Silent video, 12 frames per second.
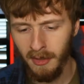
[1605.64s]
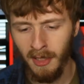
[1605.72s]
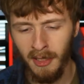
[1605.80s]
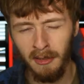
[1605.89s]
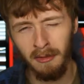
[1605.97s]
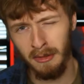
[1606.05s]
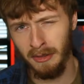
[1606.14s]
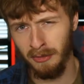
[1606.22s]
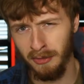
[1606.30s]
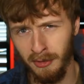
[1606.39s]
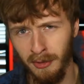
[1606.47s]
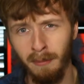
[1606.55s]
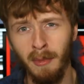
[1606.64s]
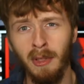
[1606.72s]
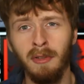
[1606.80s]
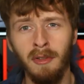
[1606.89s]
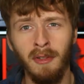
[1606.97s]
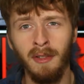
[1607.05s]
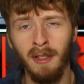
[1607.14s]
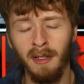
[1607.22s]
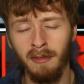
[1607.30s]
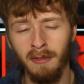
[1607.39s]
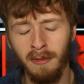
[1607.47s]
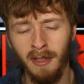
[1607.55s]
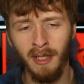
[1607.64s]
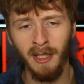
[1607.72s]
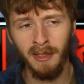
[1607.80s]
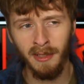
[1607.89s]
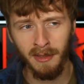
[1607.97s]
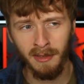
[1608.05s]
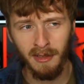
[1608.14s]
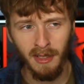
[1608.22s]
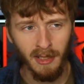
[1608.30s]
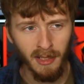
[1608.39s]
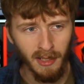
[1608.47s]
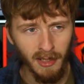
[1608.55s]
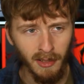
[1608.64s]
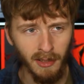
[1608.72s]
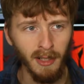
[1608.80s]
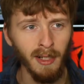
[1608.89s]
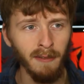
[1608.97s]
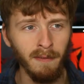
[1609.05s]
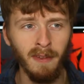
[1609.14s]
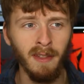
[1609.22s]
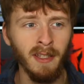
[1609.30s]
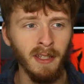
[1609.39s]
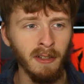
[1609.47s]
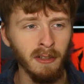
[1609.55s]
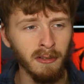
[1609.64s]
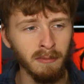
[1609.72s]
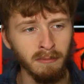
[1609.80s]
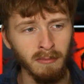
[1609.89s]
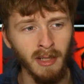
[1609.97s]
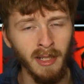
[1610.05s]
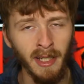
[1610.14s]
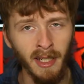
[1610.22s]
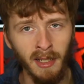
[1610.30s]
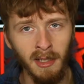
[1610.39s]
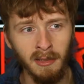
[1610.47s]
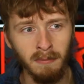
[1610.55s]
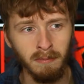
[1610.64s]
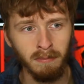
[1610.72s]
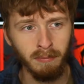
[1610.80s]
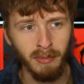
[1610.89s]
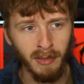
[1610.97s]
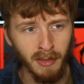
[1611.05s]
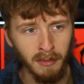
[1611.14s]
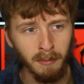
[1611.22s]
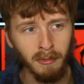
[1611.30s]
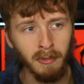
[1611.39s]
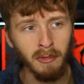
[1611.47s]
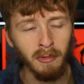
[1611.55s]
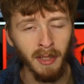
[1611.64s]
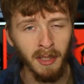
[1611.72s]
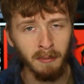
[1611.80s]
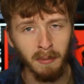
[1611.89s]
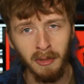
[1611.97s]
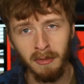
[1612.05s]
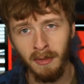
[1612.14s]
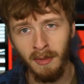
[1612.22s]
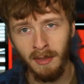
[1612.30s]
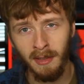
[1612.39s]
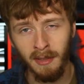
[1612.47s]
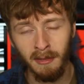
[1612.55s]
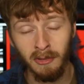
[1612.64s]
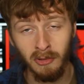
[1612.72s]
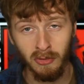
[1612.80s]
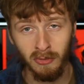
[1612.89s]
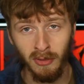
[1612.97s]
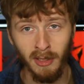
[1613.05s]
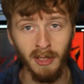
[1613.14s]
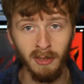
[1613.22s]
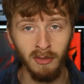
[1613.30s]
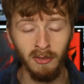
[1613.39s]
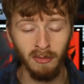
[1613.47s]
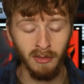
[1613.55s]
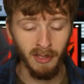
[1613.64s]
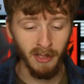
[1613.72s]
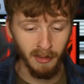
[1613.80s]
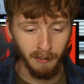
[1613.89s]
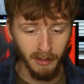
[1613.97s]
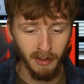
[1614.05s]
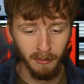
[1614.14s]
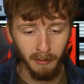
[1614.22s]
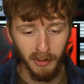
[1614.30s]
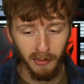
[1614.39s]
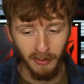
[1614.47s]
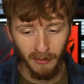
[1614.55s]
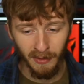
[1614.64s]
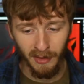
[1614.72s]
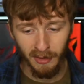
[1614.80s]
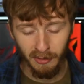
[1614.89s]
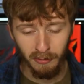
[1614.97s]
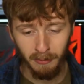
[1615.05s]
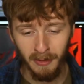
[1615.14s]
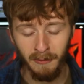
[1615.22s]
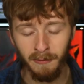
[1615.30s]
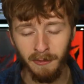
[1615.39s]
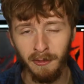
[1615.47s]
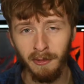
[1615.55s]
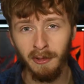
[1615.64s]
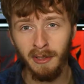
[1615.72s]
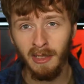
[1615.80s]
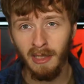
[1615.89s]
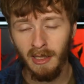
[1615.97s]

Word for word: I don't enjoy motorcycle ride. I've scared, I had people who had motorcycle try to take me on motorcycle before.